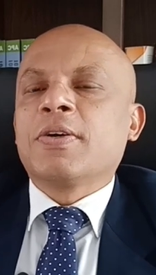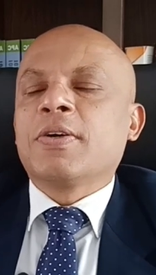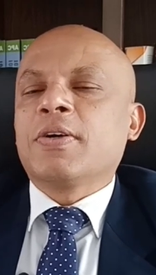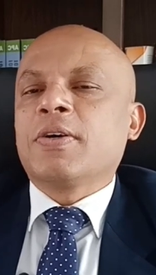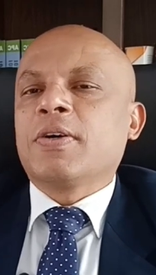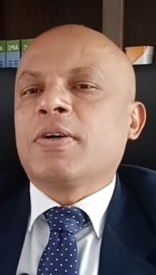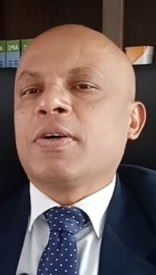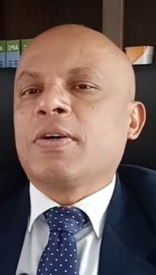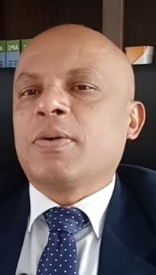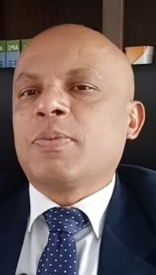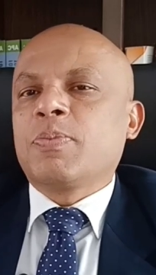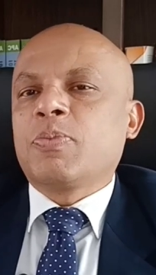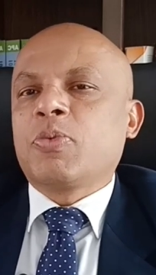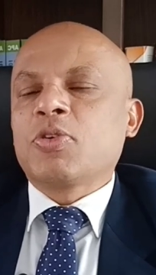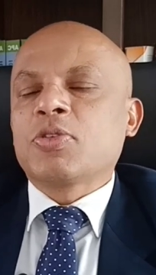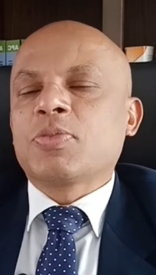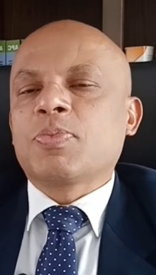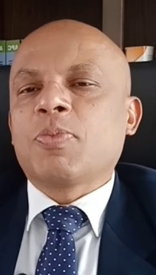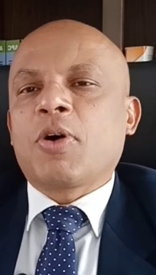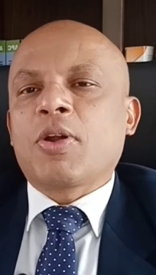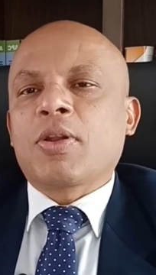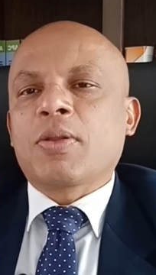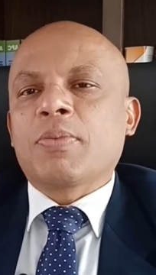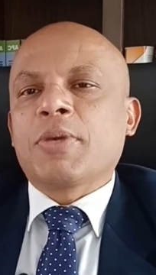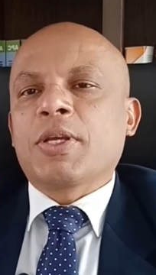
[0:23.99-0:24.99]

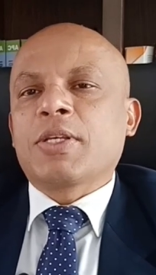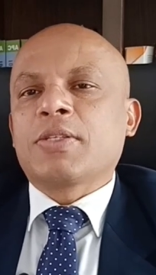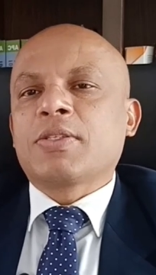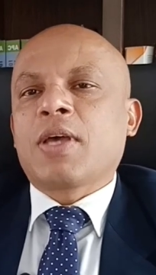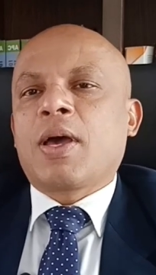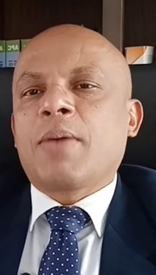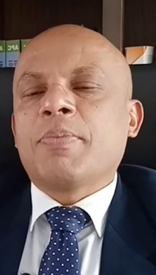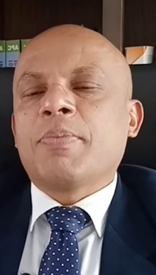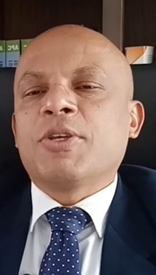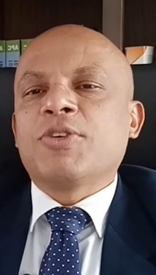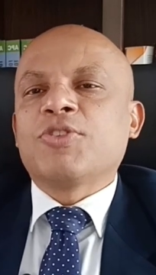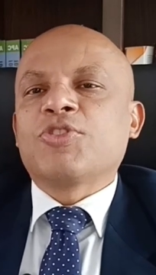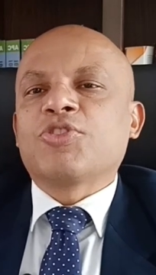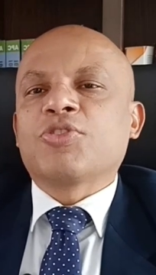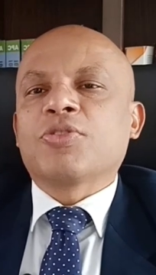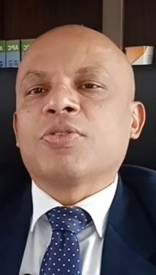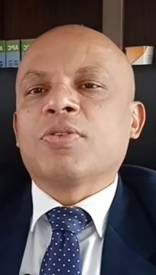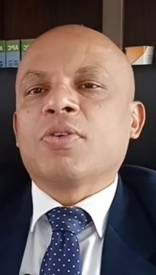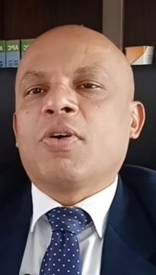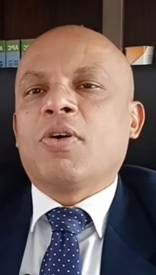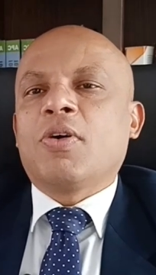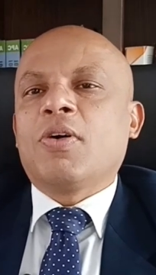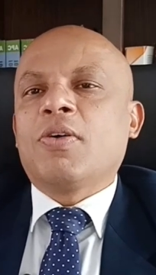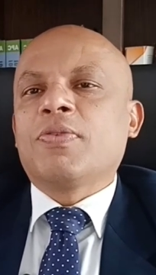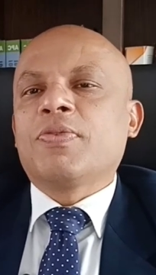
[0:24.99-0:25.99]
post-mortem examination
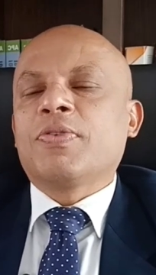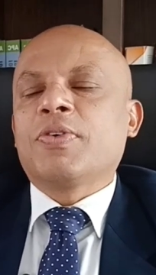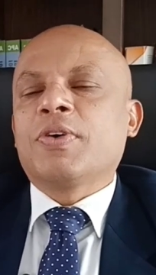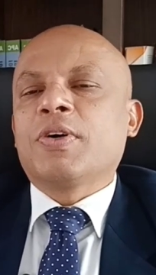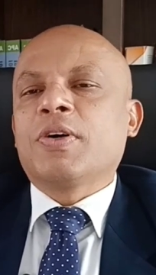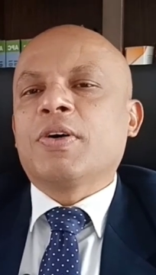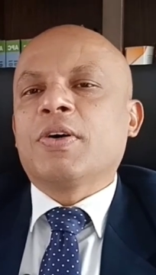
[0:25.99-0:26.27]
of